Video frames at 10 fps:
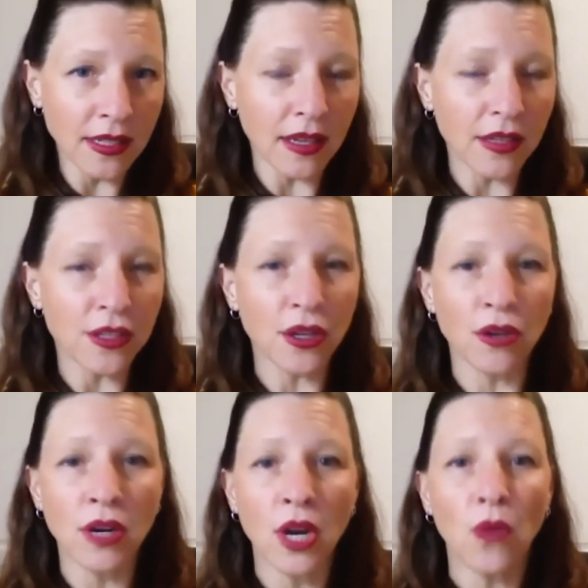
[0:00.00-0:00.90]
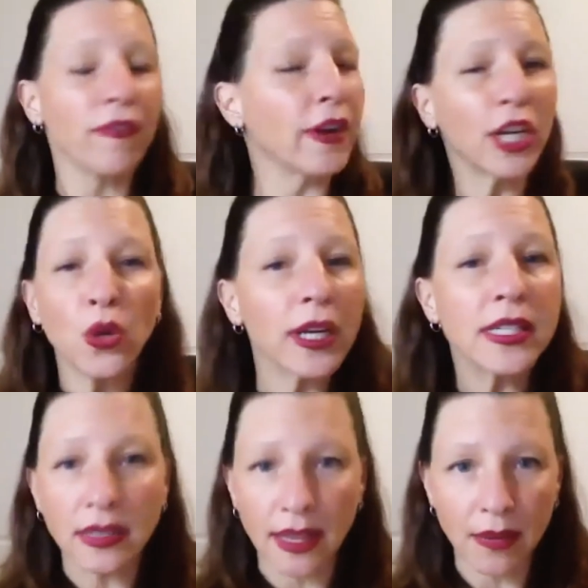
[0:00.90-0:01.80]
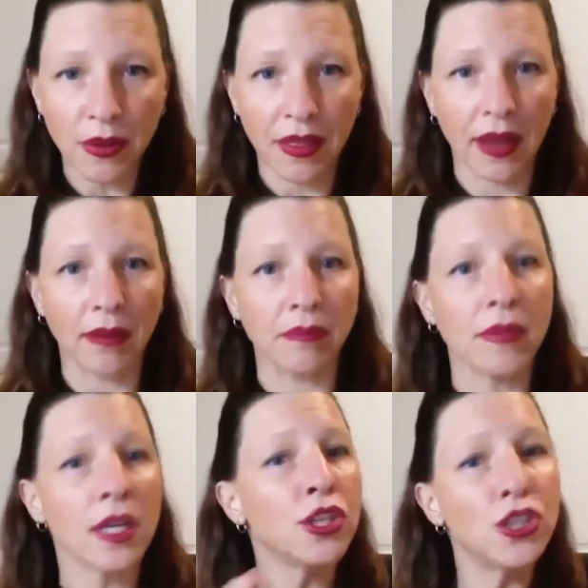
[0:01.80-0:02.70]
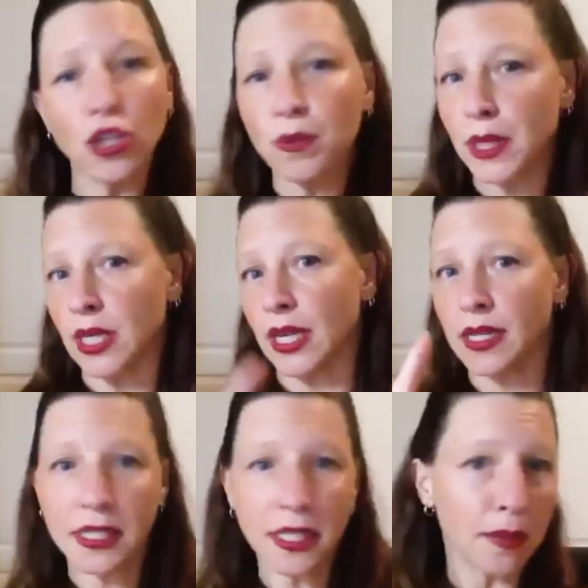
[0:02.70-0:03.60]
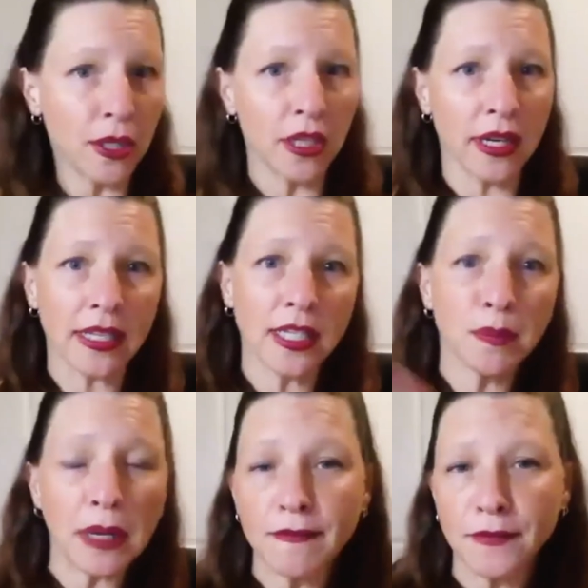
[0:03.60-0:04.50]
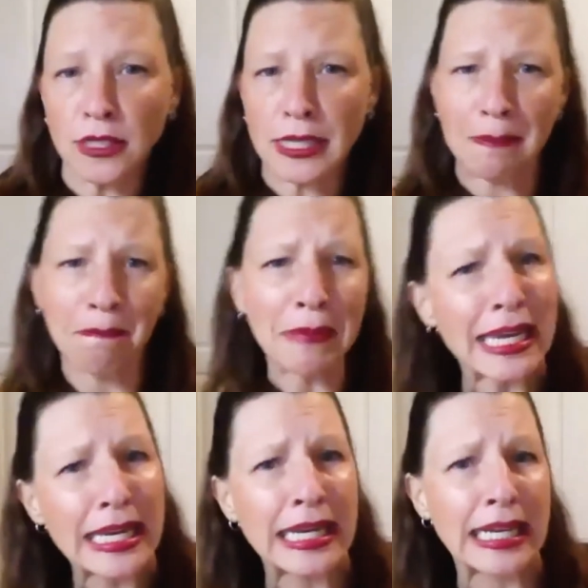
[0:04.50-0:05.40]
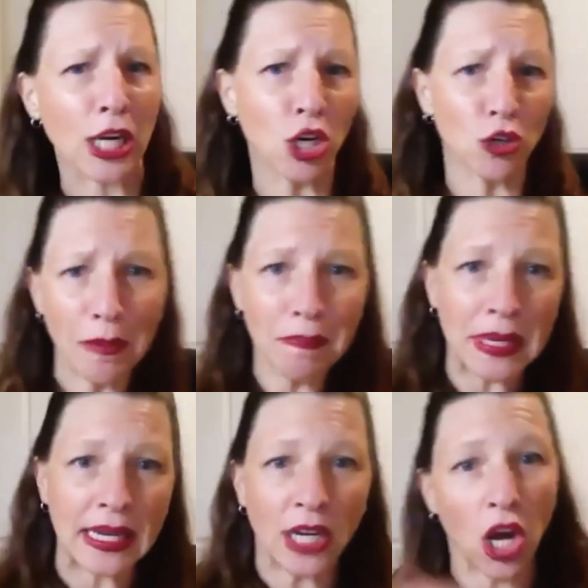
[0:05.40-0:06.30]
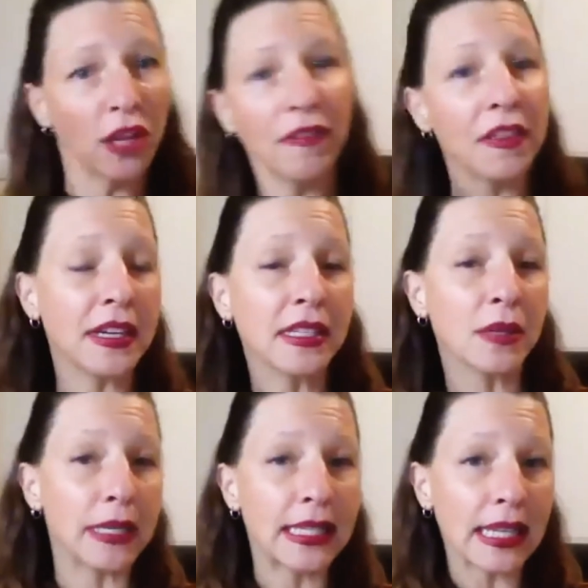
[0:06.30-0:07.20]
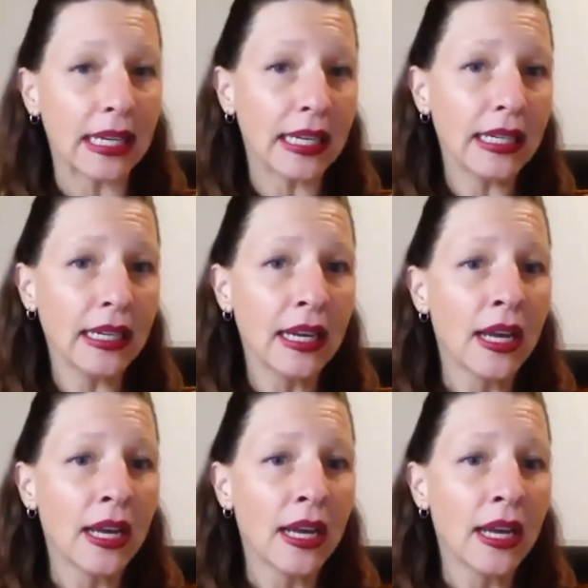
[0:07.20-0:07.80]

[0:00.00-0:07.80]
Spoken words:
And so we're very quick to label them stupid and stubborn and spiteful and mean and grumpy and all of the things that we say.